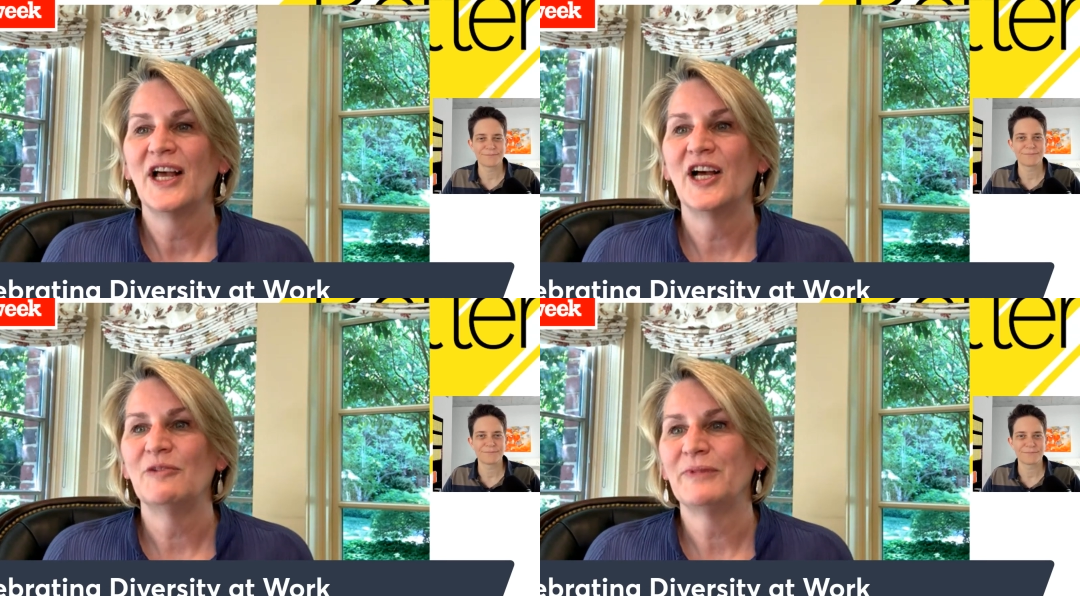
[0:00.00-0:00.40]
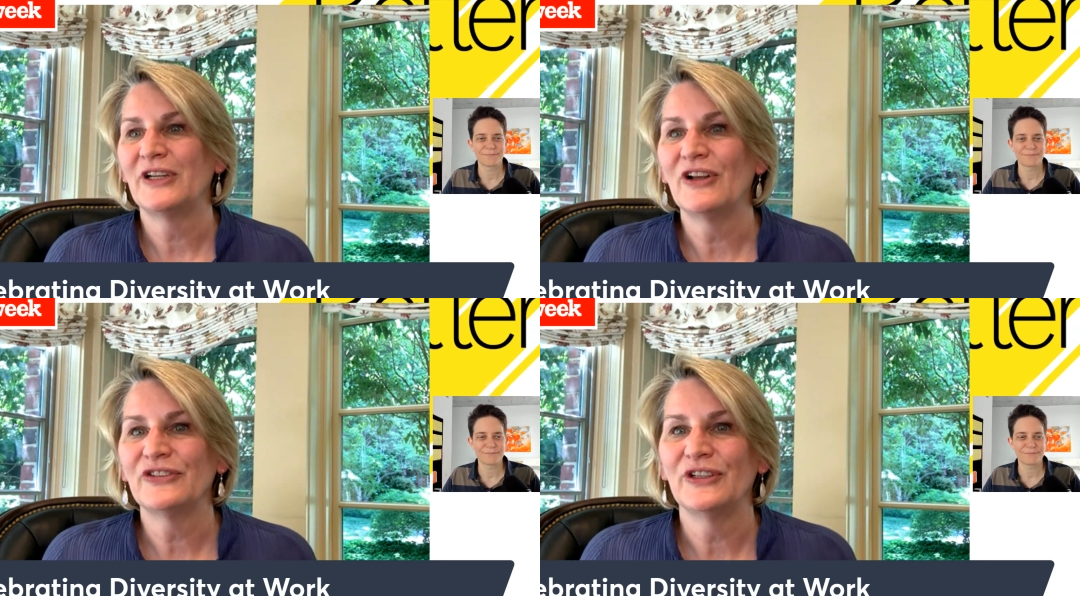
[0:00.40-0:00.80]
Speaker 1: uh,
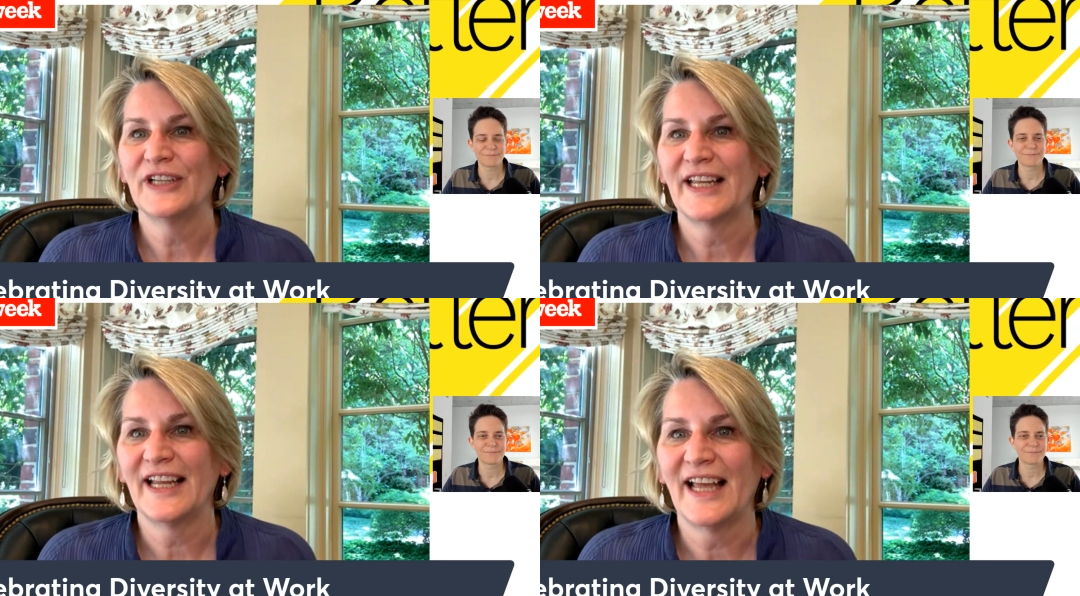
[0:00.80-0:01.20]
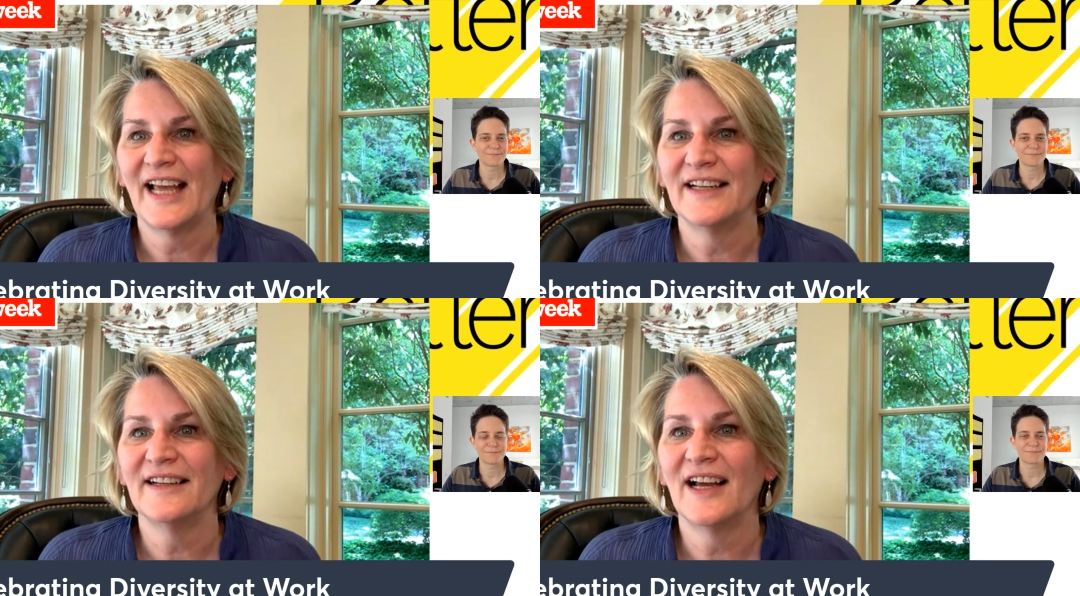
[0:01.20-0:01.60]
but also looking
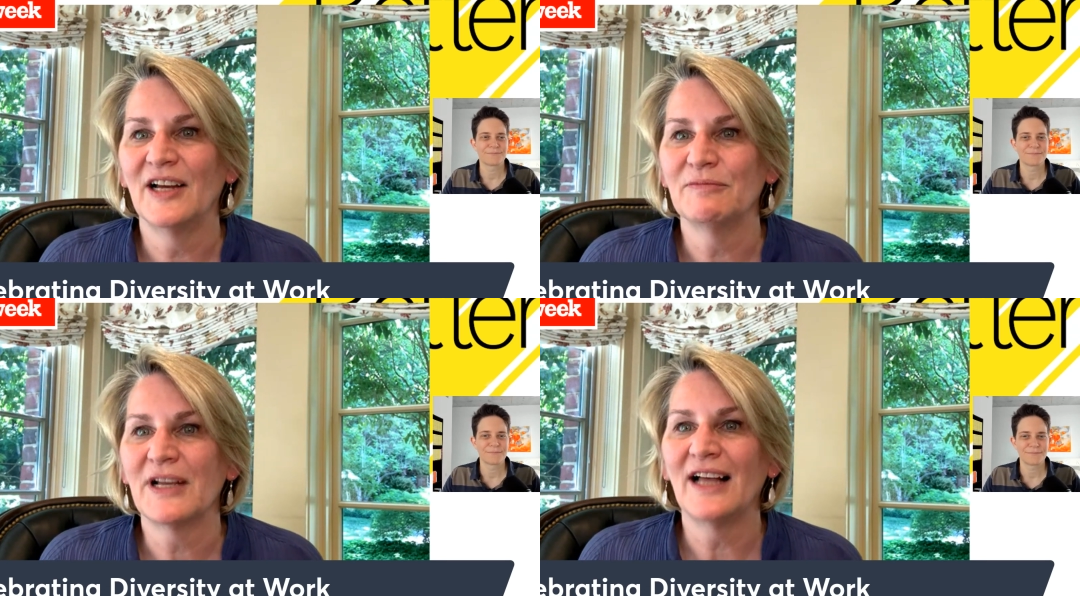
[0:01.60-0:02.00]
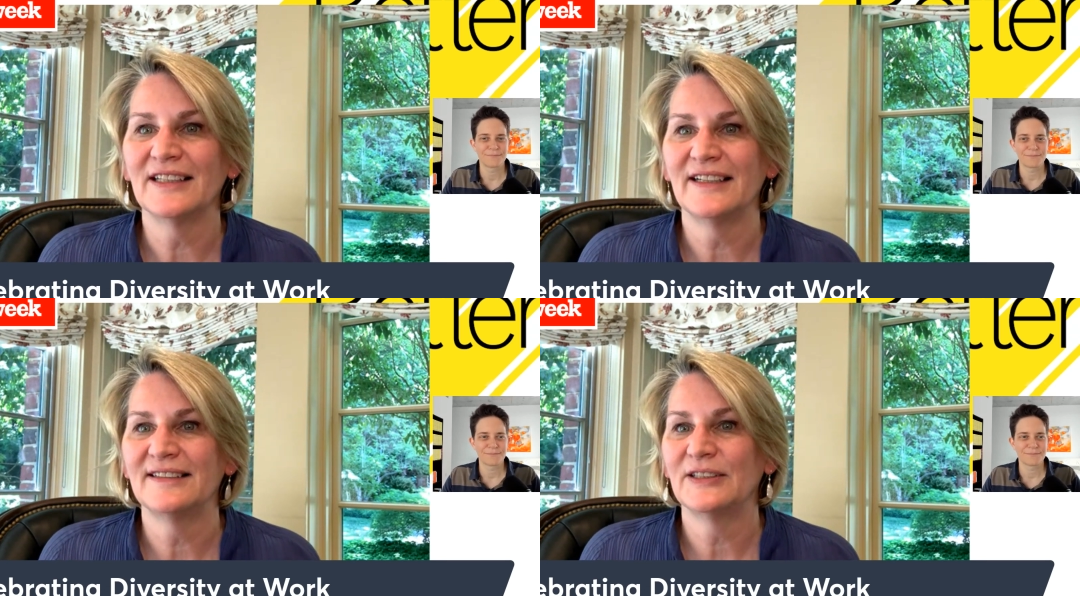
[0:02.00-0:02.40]
at um,
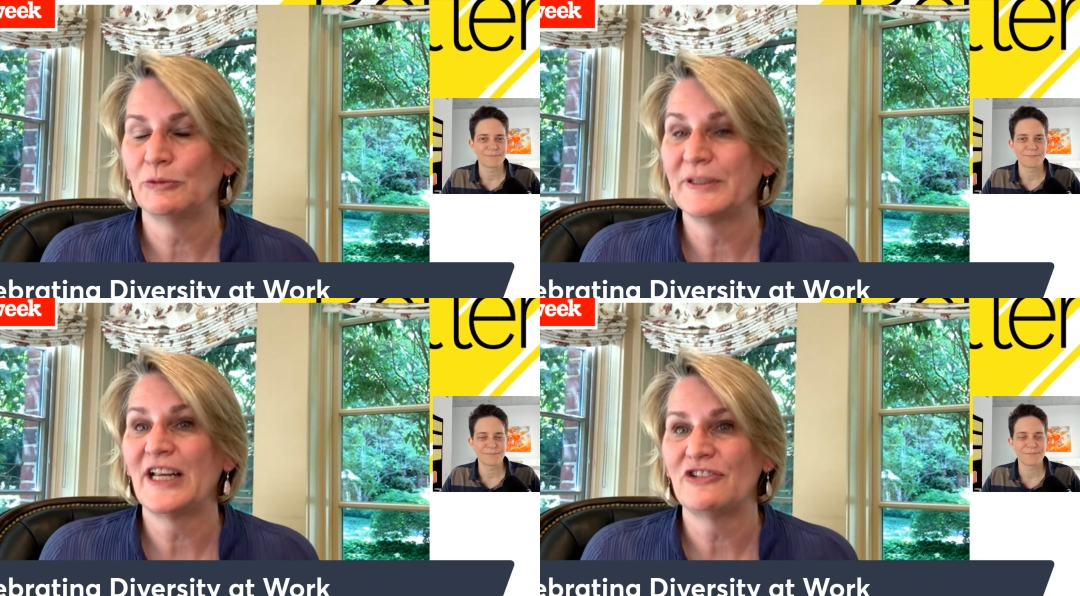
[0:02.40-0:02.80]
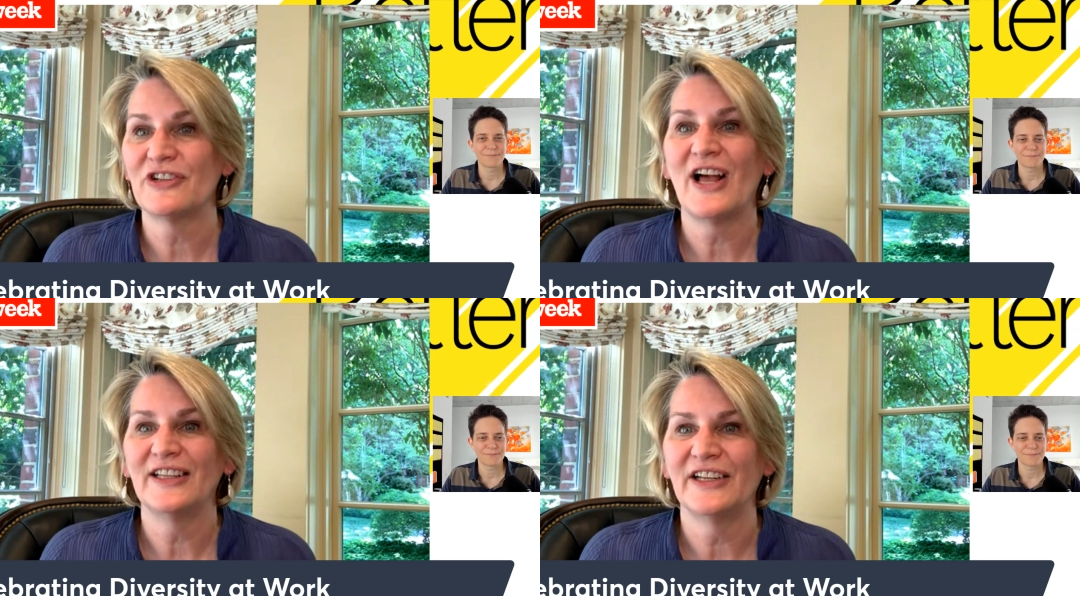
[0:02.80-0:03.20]
colleagues or potential
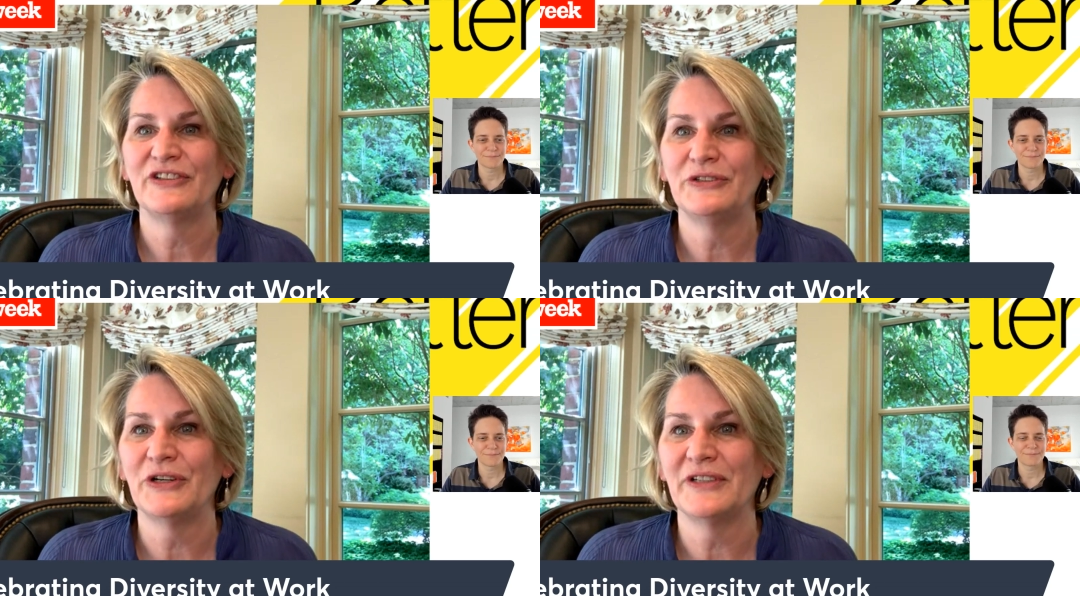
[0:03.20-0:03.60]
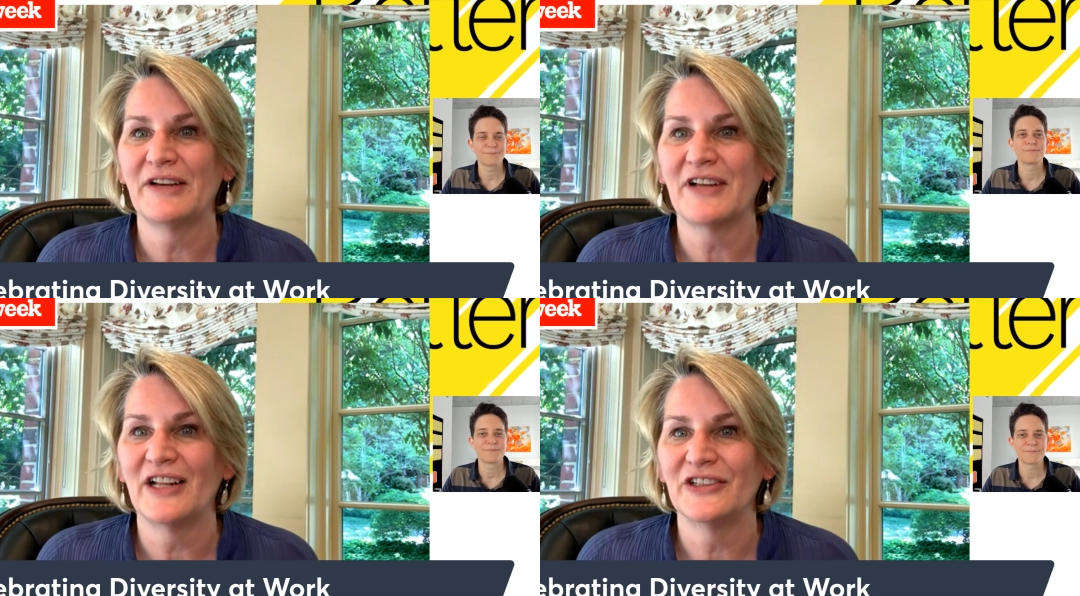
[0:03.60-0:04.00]
colleagues who don't
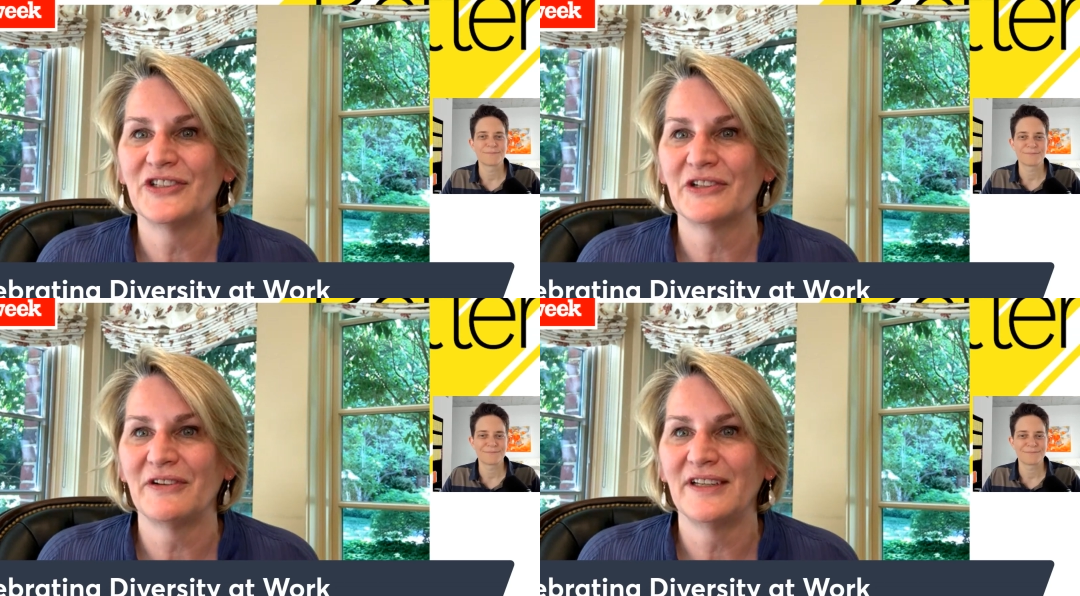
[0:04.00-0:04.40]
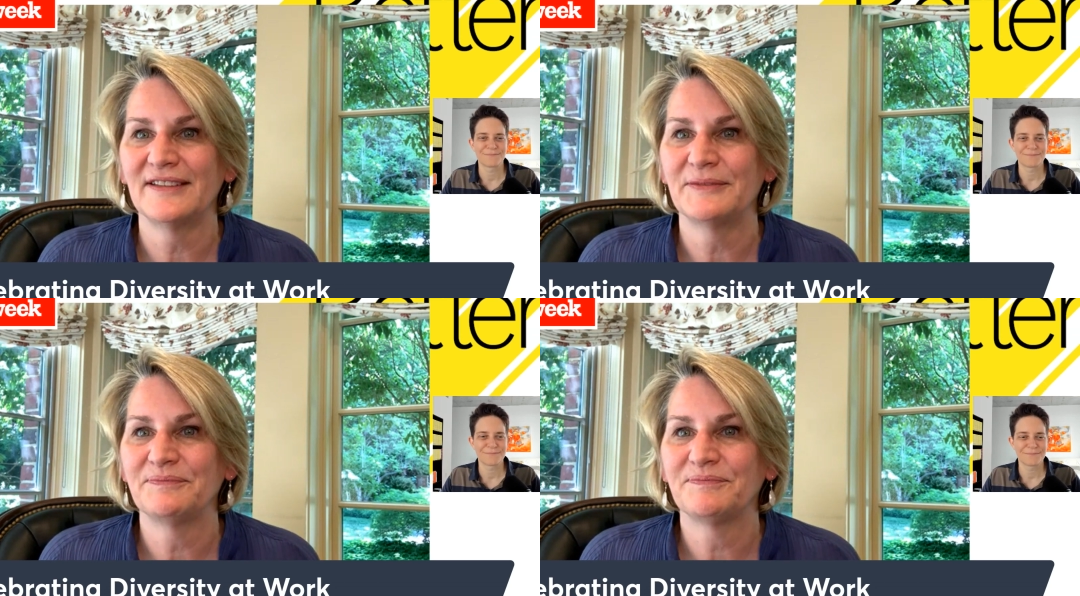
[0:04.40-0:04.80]
have college
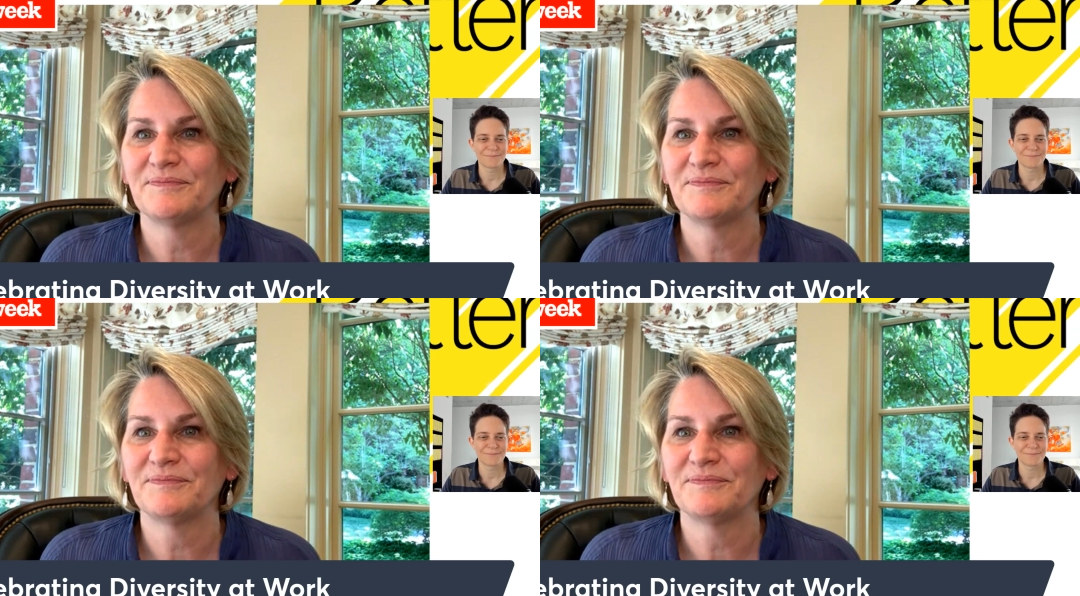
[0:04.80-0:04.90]
degrees.